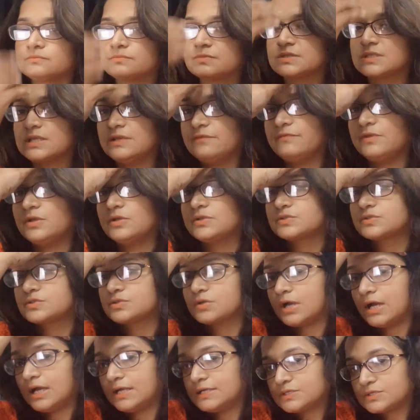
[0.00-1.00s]
CV and
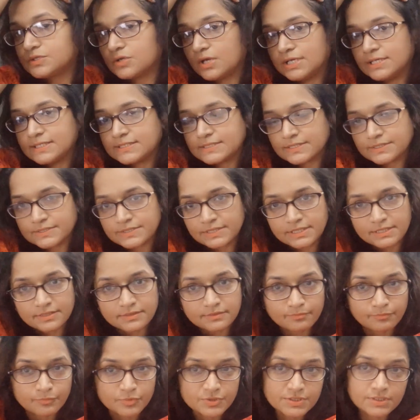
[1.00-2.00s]
unsolicited
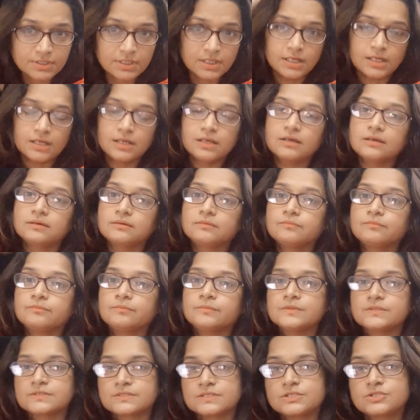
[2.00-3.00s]

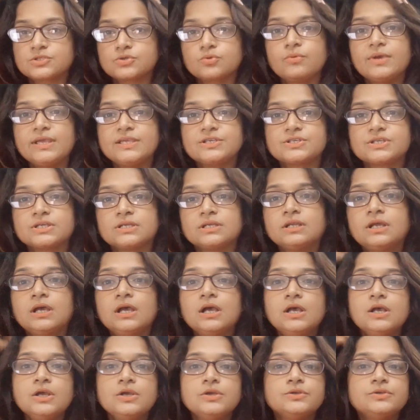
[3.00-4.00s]
situation,
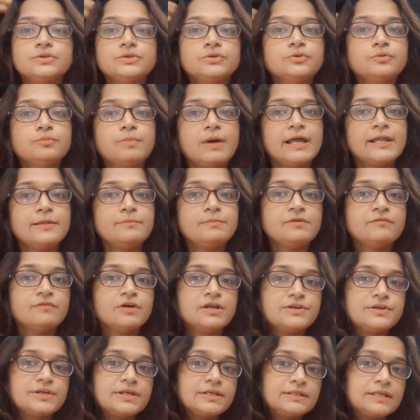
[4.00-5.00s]
you might be
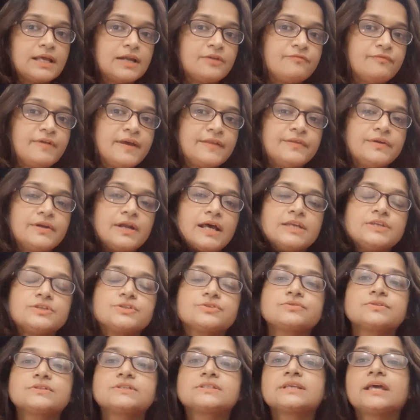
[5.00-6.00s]
wondering that whether I
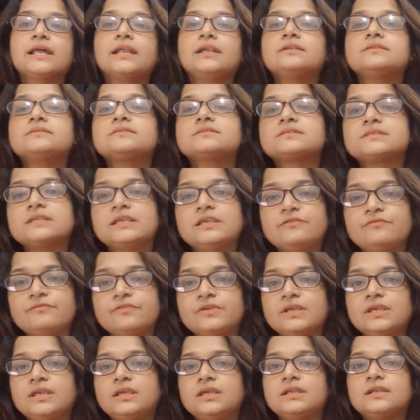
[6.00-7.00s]
should send
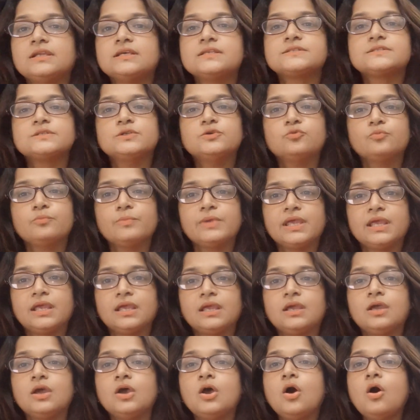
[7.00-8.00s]
CV,
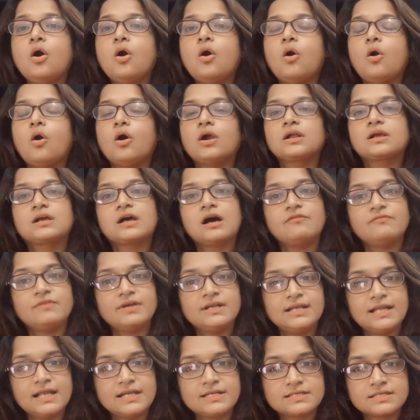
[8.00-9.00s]
resume, or cover
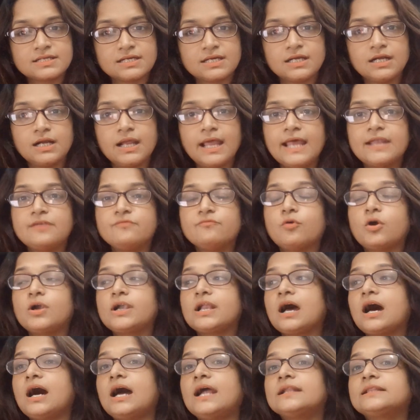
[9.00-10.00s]
letter, and what
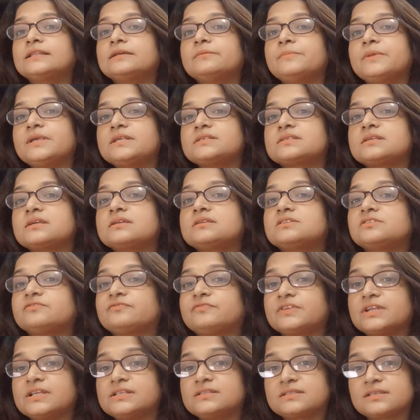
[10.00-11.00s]
are the basic
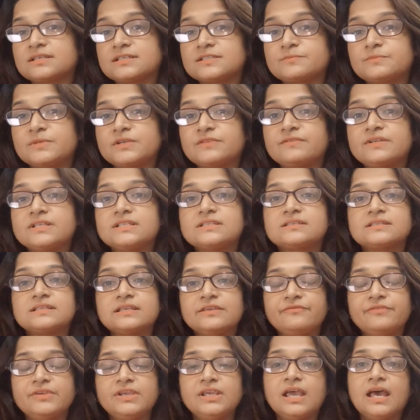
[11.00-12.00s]
differences between
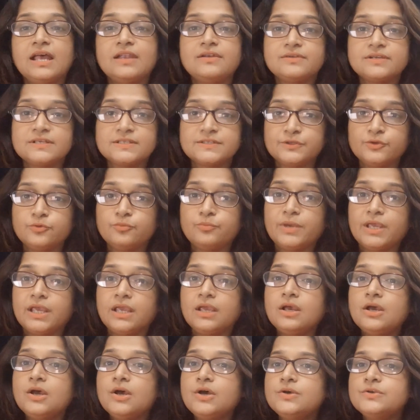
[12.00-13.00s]
CV and resume.
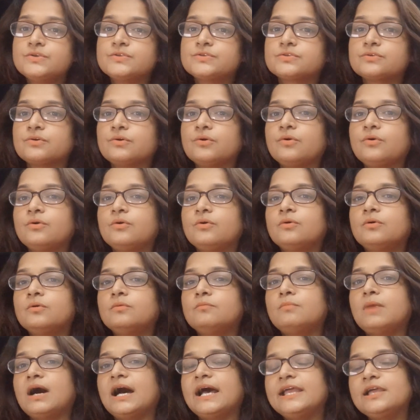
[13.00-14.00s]
So
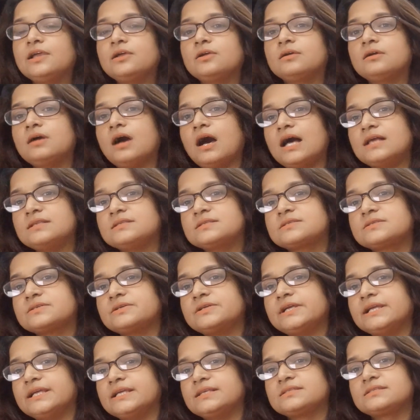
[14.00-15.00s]
my
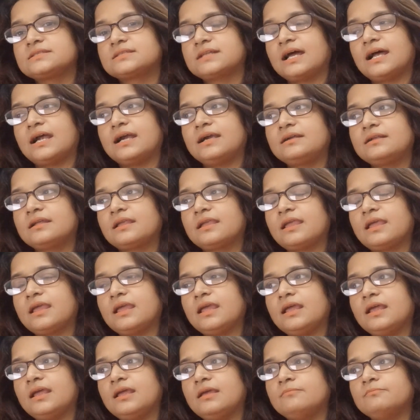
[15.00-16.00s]
answer is that
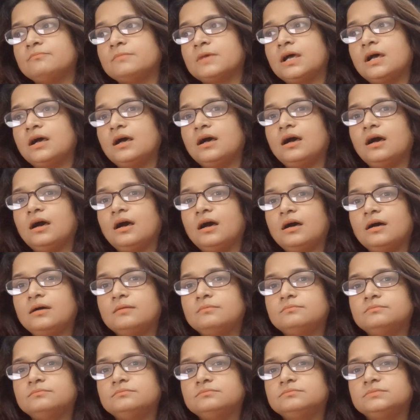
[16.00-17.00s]
uh,
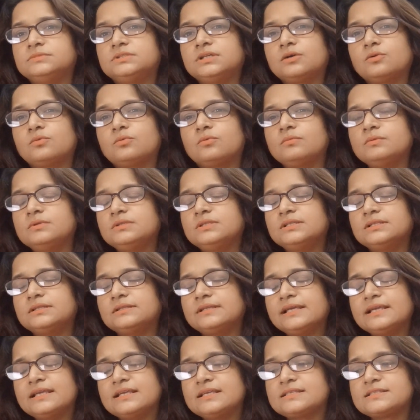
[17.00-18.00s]
the, the
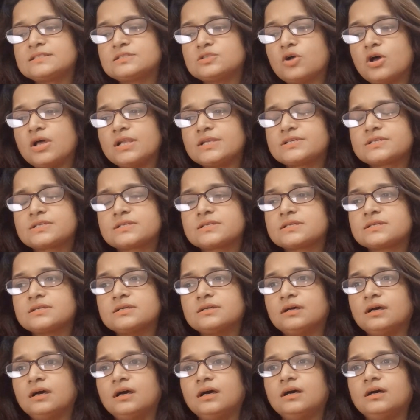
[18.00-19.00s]
thing is not
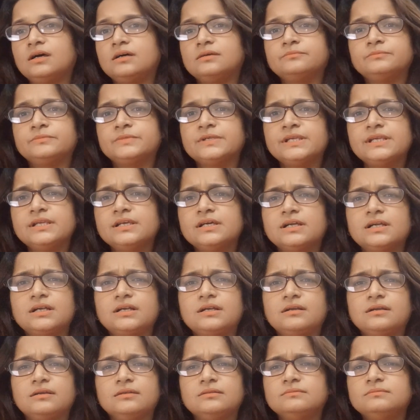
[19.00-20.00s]
here.
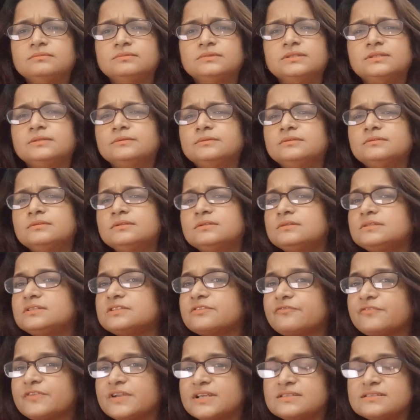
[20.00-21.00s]

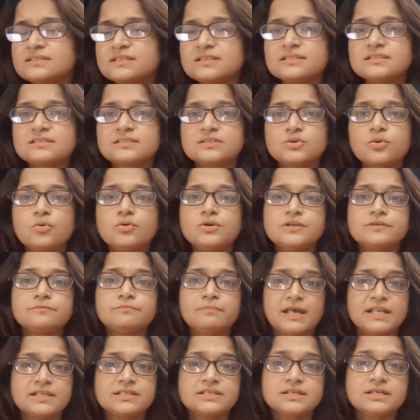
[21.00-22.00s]
Differences don't
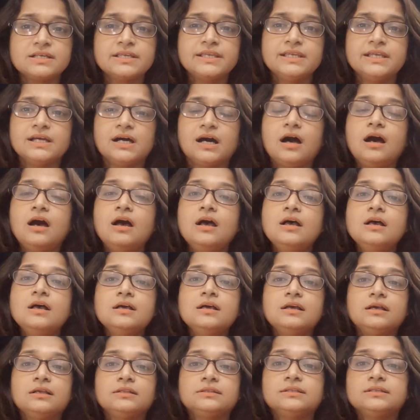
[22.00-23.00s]
matter here.
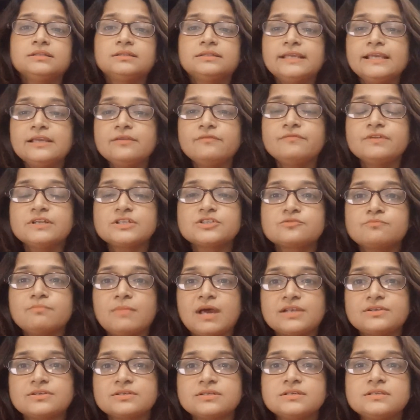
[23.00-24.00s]
The thing which
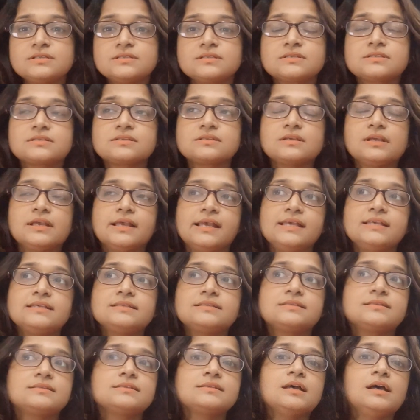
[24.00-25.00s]
matters
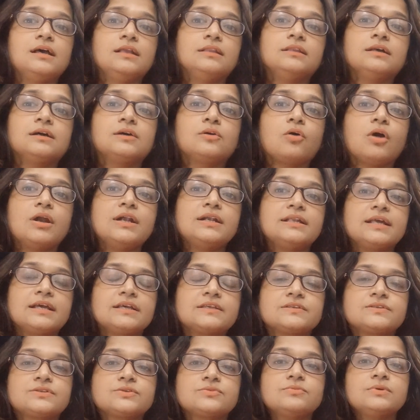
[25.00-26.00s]
is the
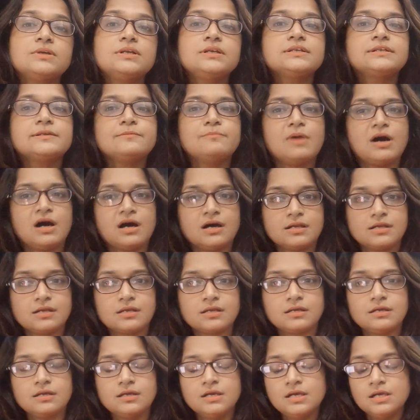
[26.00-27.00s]
contextual demand,
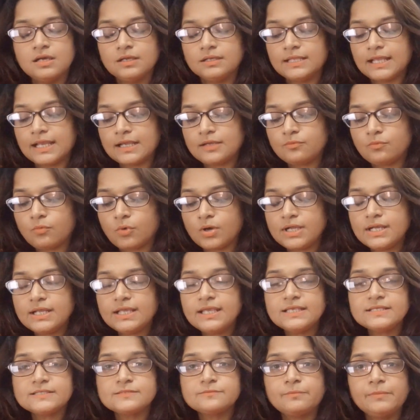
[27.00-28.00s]
that what
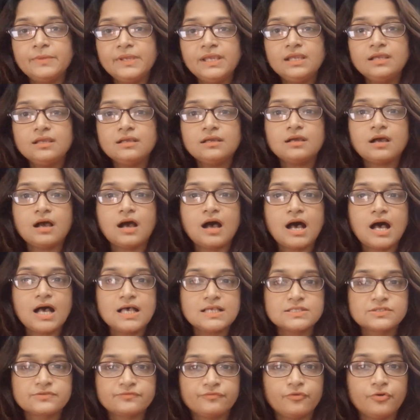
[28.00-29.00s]
is being
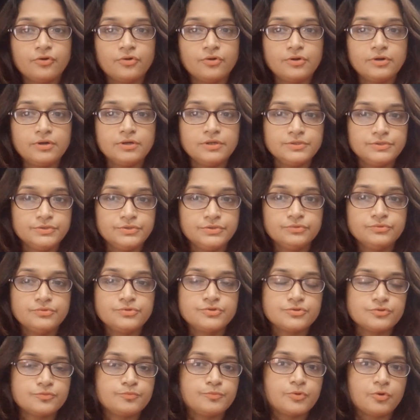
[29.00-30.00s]
asked for you
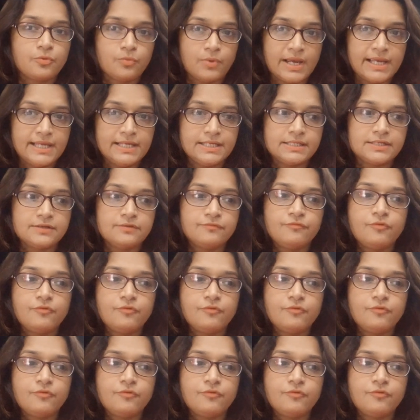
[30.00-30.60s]
to provide.